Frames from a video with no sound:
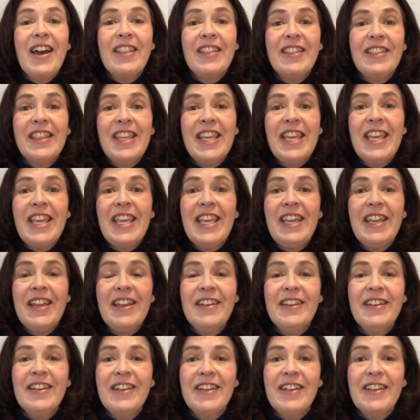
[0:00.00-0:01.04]
The
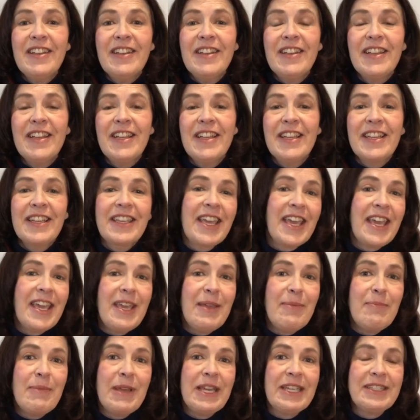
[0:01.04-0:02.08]

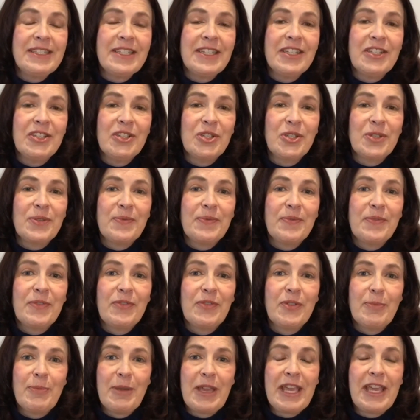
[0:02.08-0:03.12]
key message
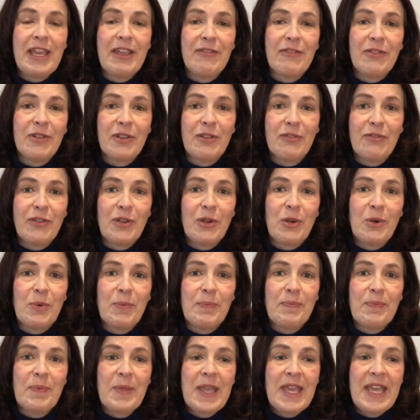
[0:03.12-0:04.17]
for me from the
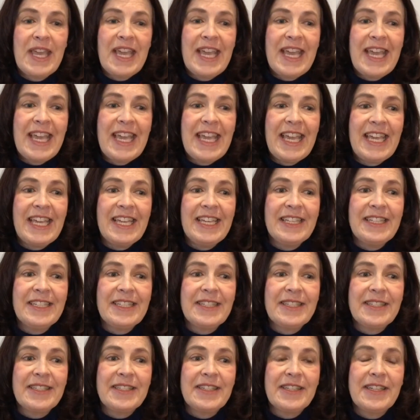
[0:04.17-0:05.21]
film
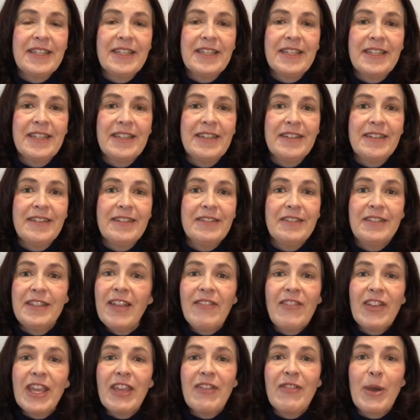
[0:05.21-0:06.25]
is
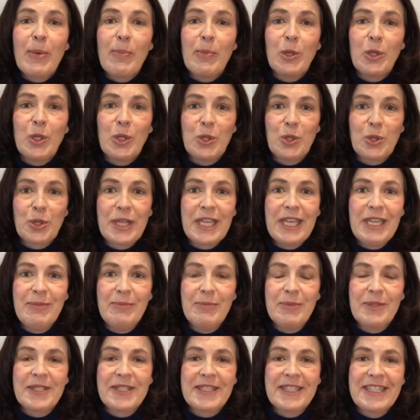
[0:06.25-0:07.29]
never give up on your
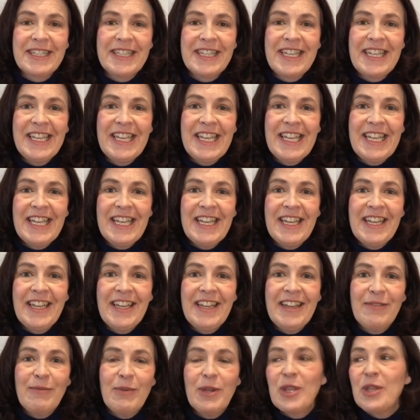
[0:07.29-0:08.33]
dreams.
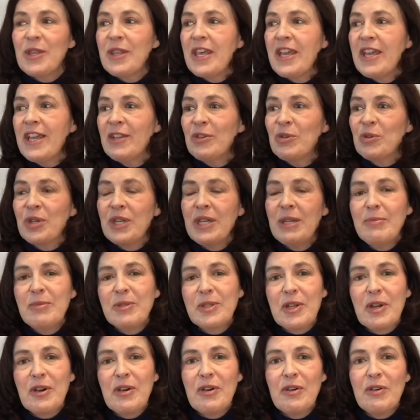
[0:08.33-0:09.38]
Whether they're
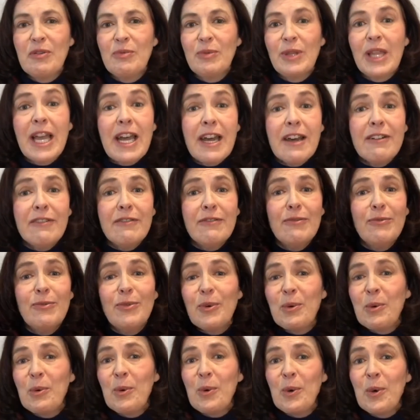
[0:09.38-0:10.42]
dreams of love
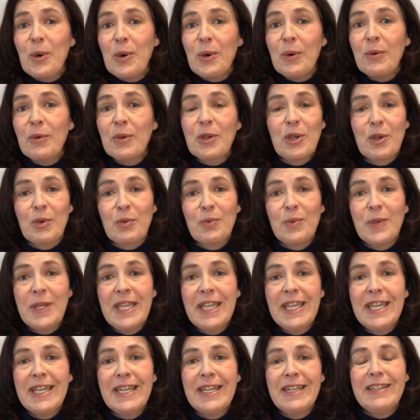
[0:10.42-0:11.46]
or
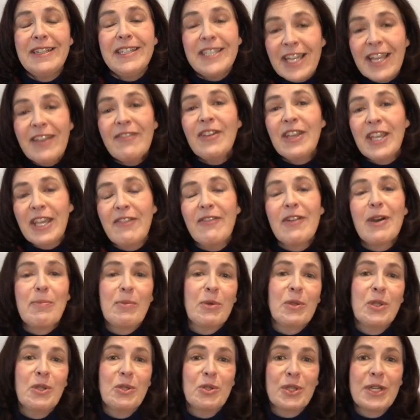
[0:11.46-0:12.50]
career, never give
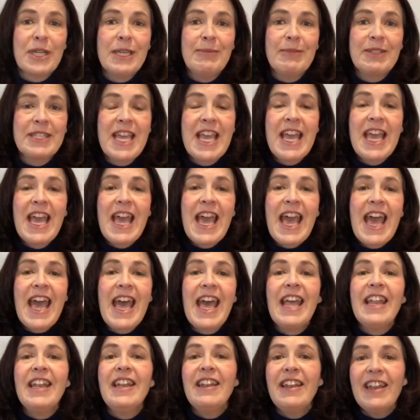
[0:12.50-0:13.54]
up on your dreams.
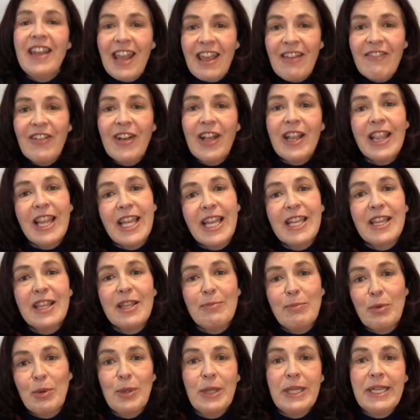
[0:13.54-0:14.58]
And never let
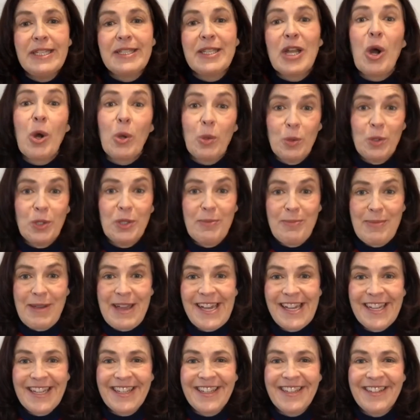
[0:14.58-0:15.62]
the bullies hold you
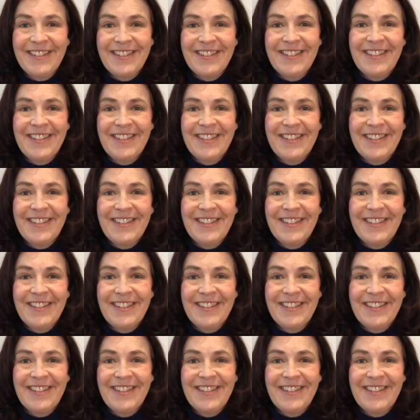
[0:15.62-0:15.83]
back.